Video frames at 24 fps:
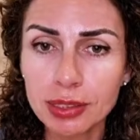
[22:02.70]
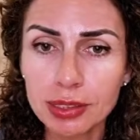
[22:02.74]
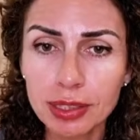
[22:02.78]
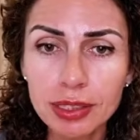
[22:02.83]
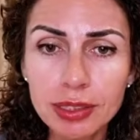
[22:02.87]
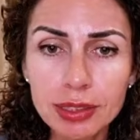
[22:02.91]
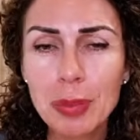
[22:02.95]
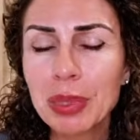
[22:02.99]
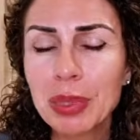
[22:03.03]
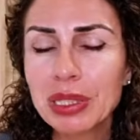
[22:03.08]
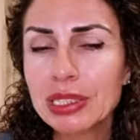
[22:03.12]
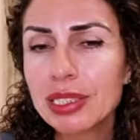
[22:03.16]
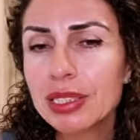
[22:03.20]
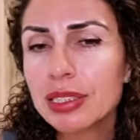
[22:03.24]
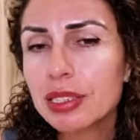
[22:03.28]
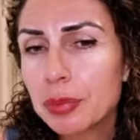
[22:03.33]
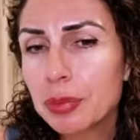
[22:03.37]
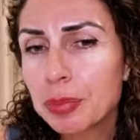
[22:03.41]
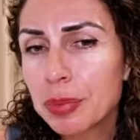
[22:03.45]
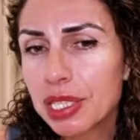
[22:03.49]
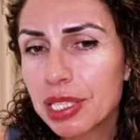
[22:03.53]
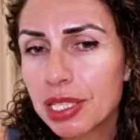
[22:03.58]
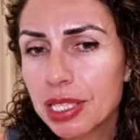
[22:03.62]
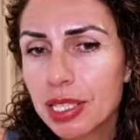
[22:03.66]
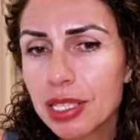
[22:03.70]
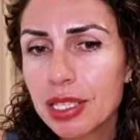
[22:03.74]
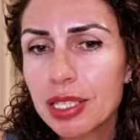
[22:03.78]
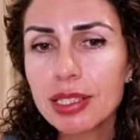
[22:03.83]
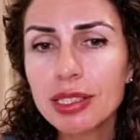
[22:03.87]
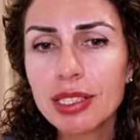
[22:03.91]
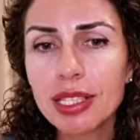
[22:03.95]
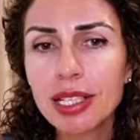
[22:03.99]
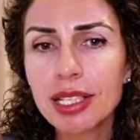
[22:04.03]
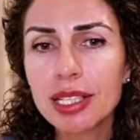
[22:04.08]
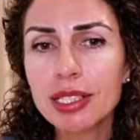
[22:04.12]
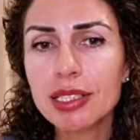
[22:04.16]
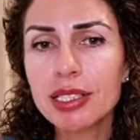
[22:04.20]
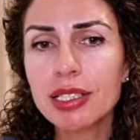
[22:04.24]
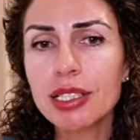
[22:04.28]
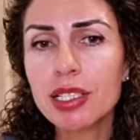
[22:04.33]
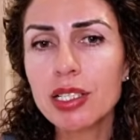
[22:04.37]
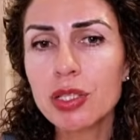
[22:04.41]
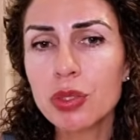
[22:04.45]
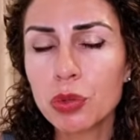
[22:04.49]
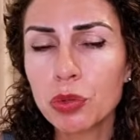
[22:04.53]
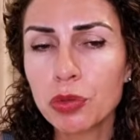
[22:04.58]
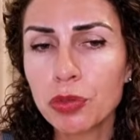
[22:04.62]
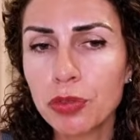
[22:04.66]
it. But in the beginning, the idea is
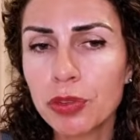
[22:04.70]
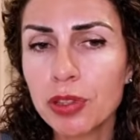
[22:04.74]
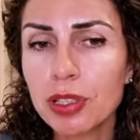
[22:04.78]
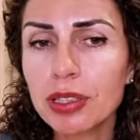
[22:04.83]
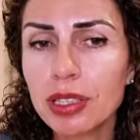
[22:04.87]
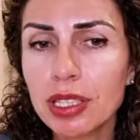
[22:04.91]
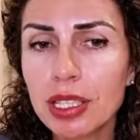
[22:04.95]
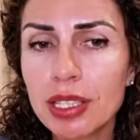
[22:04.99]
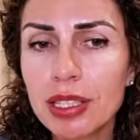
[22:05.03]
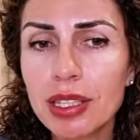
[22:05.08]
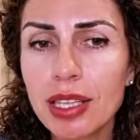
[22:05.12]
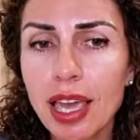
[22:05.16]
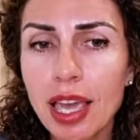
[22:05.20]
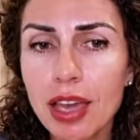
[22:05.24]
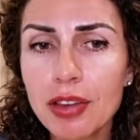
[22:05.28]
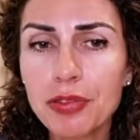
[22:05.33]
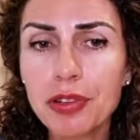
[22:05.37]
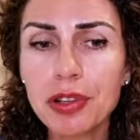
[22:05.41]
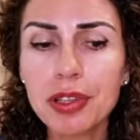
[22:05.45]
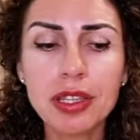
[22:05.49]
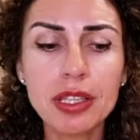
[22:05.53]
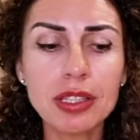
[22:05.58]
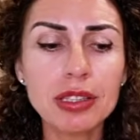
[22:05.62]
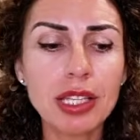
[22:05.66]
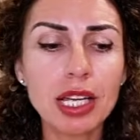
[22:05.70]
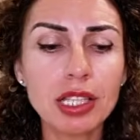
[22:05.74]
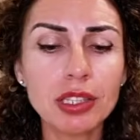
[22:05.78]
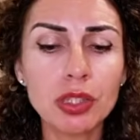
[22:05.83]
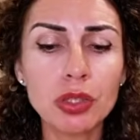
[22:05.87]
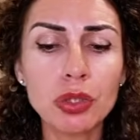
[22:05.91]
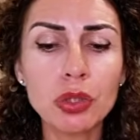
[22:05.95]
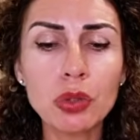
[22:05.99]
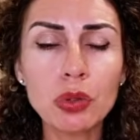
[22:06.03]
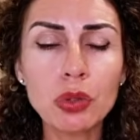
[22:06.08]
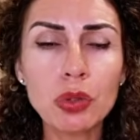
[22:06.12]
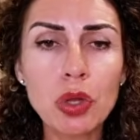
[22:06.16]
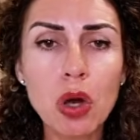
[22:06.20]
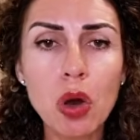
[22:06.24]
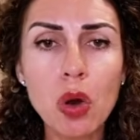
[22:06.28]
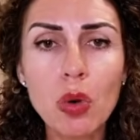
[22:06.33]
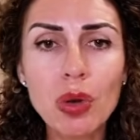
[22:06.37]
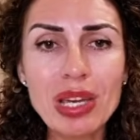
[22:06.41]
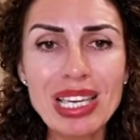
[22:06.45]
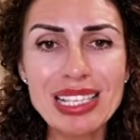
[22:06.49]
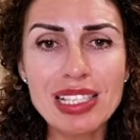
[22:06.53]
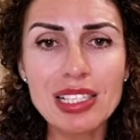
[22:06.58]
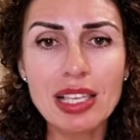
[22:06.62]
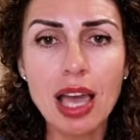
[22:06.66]
to fill in everything that you know
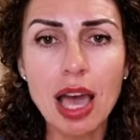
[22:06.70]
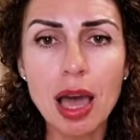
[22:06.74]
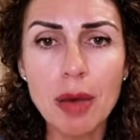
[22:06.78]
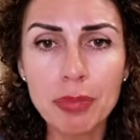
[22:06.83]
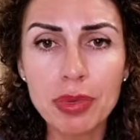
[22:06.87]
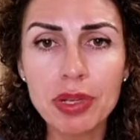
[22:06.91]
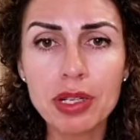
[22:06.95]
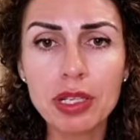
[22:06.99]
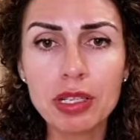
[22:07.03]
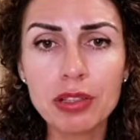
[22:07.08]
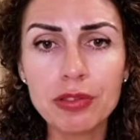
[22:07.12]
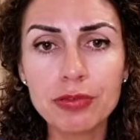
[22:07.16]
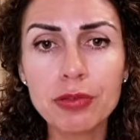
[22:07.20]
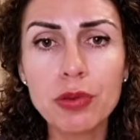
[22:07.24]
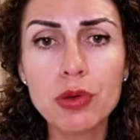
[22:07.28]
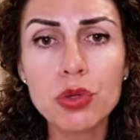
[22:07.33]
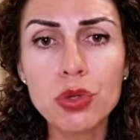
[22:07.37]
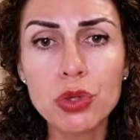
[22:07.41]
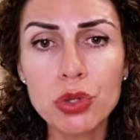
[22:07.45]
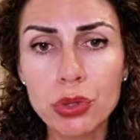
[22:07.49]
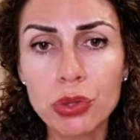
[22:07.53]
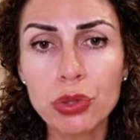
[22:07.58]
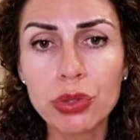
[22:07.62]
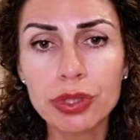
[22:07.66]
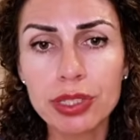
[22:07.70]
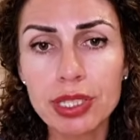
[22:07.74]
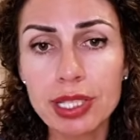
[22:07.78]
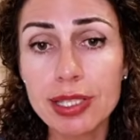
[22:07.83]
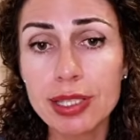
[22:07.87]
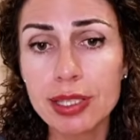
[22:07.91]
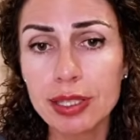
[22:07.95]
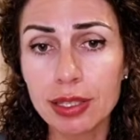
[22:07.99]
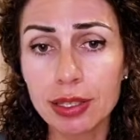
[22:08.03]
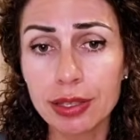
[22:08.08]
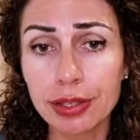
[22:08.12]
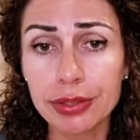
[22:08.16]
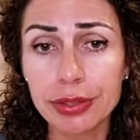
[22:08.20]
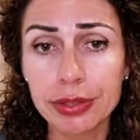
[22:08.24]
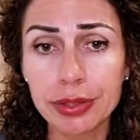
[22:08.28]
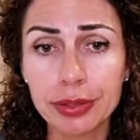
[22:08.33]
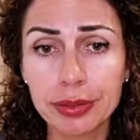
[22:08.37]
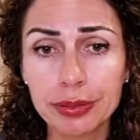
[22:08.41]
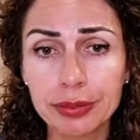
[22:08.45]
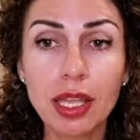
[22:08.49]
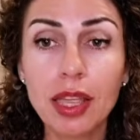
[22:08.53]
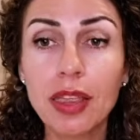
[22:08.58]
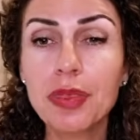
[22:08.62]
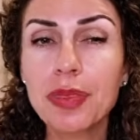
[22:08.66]
is happening for sure this year.
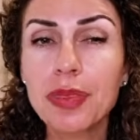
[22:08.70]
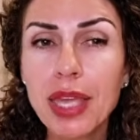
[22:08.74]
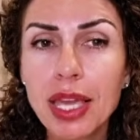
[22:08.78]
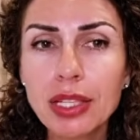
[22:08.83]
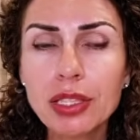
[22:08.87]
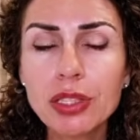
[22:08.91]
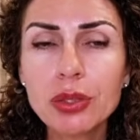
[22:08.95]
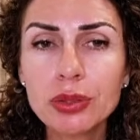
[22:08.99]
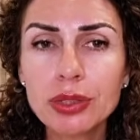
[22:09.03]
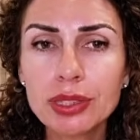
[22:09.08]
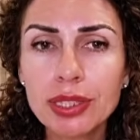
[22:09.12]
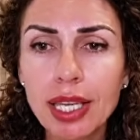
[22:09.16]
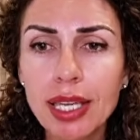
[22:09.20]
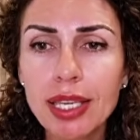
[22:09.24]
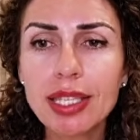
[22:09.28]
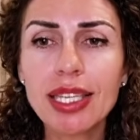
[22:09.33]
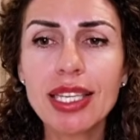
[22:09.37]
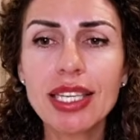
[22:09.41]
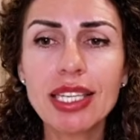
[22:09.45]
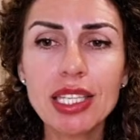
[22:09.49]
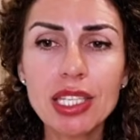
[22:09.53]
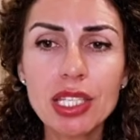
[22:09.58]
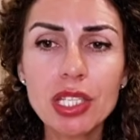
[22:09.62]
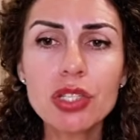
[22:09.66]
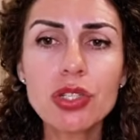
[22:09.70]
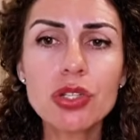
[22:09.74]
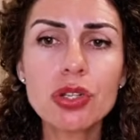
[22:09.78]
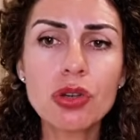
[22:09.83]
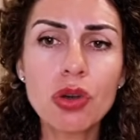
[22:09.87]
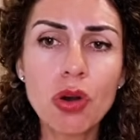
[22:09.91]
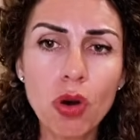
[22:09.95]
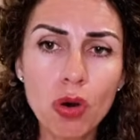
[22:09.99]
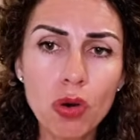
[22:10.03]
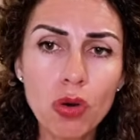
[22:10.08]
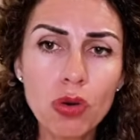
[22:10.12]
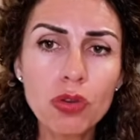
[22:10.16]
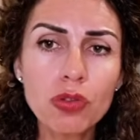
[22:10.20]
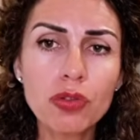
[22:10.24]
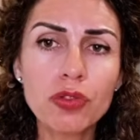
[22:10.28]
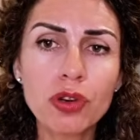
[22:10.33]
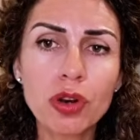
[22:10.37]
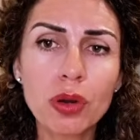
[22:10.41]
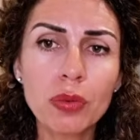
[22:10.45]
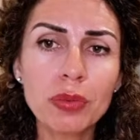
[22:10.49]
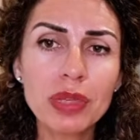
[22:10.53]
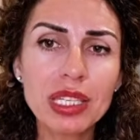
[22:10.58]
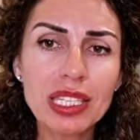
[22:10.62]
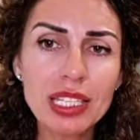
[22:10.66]
Then you take each goal
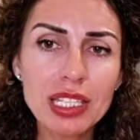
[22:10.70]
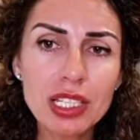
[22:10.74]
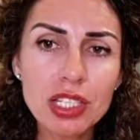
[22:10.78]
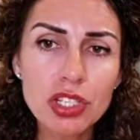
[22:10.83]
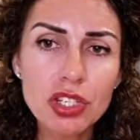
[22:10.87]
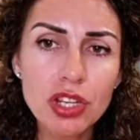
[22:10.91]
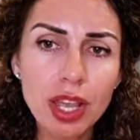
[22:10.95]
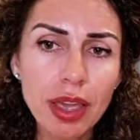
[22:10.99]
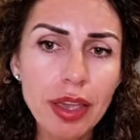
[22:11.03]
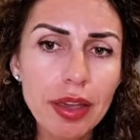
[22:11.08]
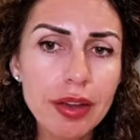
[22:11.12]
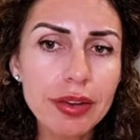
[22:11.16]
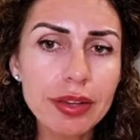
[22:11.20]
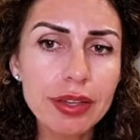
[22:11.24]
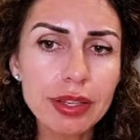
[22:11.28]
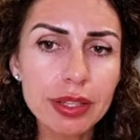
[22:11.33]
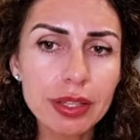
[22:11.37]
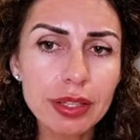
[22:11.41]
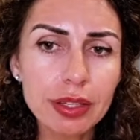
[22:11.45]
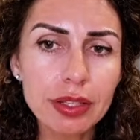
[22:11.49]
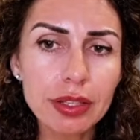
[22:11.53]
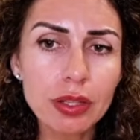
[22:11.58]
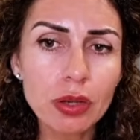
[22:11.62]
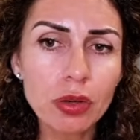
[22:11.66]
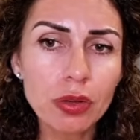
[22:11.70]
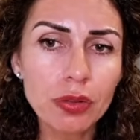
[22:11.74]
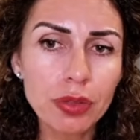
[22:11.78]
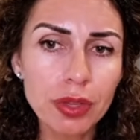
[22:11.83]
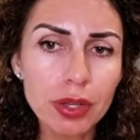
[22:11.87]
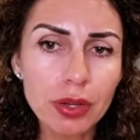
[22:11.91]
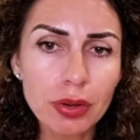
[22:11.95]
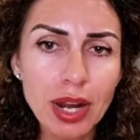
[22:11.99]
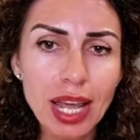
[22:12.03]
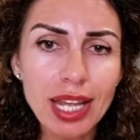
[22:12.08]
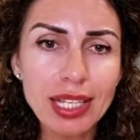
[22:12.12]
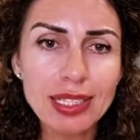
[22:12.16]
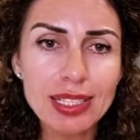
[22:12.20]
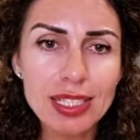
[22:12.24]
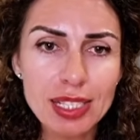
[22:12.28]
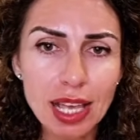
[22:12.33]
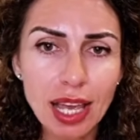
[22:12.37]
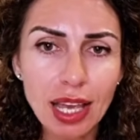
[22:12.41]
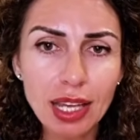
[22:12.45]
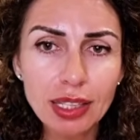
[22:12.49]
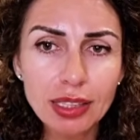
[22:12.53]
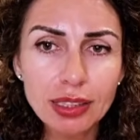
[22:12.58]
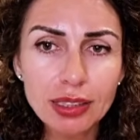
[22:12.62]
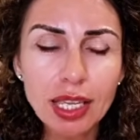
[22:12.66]
from each area here on the right
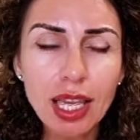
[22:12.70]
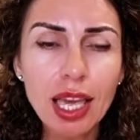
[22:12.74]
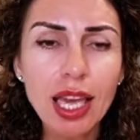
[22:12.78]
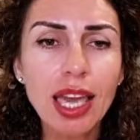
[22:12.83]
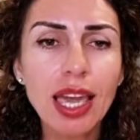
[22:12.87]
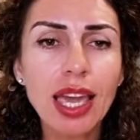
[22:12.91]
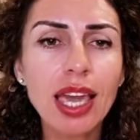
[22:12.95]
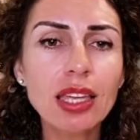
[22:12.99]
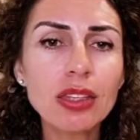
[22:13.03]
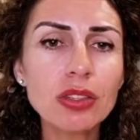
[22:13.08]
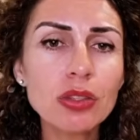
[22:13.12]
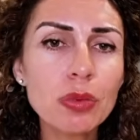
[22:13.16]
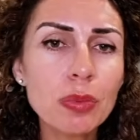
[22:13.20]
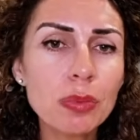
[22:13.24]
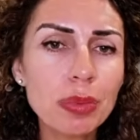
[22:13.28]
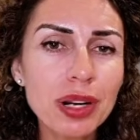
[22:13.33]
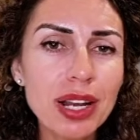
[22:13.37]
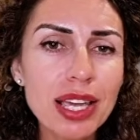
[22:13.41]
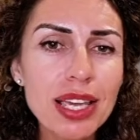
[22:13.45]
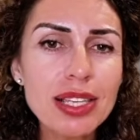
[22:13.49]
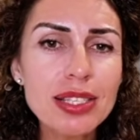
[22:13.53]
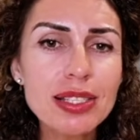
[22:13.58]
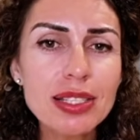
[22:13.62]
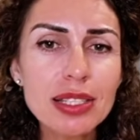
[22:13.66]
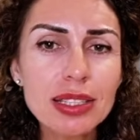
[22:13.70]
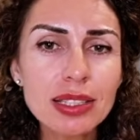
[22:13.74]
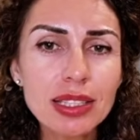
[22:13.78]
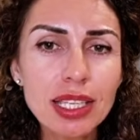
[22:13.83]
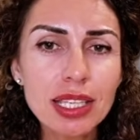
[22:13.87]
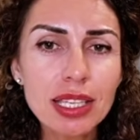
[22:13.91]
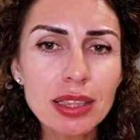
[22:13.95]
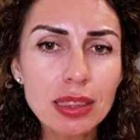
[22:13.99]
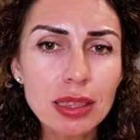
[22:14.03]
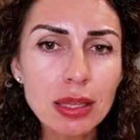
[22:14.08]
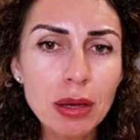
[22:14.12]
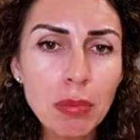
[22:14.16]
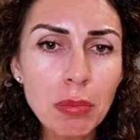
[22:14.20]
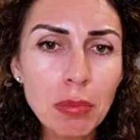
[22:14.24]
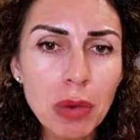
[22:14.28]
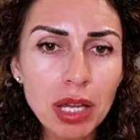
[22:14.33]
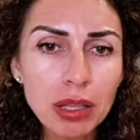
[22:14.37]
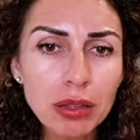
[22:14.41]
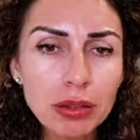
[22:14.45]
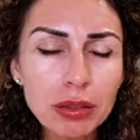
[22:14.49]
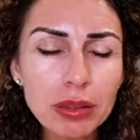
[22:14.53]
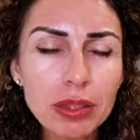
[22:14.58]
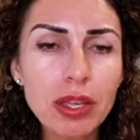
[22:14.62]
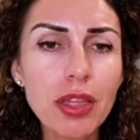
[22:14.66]
side and you place it in the
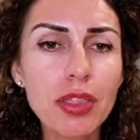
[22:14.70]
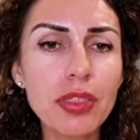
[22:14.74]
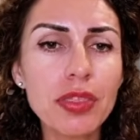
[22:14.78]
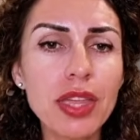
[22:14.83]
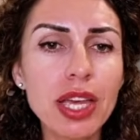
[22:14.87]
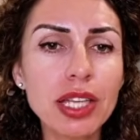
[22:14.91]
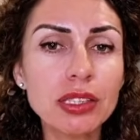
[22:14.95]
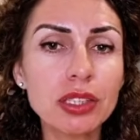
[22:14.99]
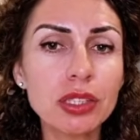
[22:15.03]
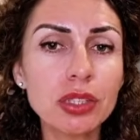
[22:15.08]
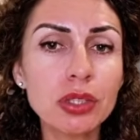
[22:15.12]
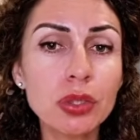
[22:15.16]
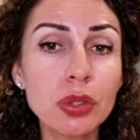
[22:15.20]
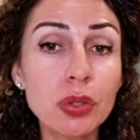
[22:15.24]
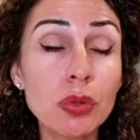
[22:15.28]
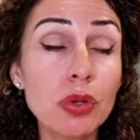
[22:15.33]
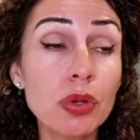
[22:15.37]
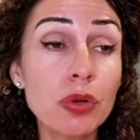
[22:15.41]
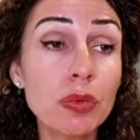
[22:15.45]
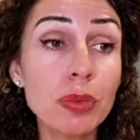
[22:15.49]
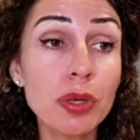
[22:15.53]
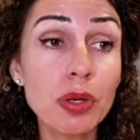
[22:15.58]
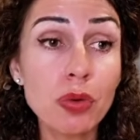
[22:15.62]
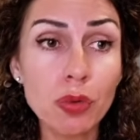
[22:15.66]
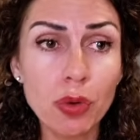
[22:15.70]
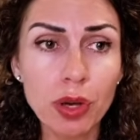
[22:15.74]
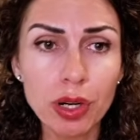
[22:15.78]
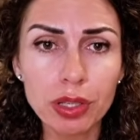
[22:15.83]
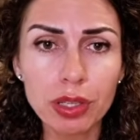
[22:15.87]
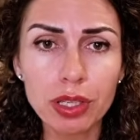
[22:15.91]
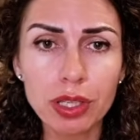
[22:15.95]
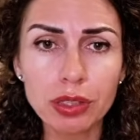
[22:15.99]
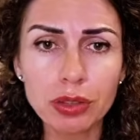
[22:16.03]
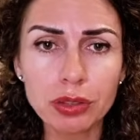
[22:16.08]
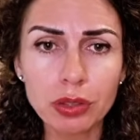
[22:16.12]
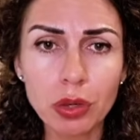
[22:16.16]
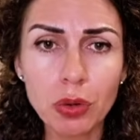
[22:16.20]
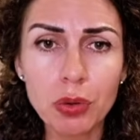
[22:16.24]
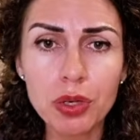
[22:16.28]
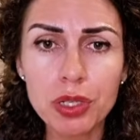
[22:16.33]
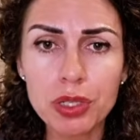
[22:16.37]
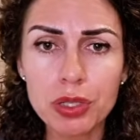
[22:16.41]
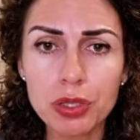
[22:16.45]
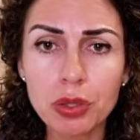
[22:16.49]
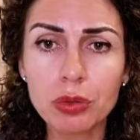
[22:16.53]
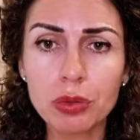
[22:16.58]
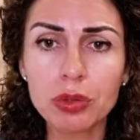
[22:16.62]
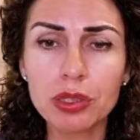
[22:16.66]
month that you will be working towards
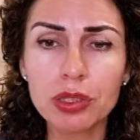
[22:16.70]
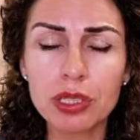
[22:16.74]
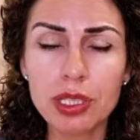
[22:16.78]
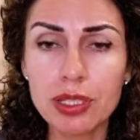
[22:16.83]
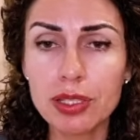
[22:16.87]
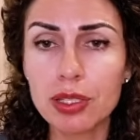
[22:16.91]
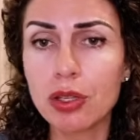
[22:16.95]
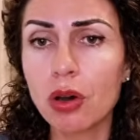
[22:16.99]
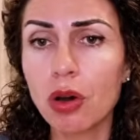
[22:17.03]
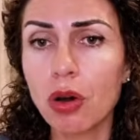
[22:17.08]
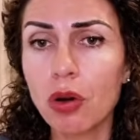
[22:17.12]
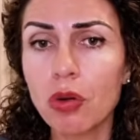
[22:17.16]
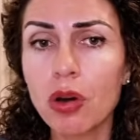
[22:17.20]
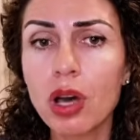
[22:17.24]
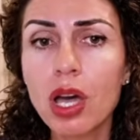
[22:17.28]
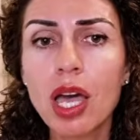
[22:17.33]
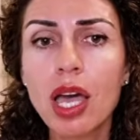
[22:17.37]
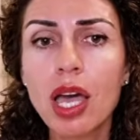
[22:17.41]
this goal.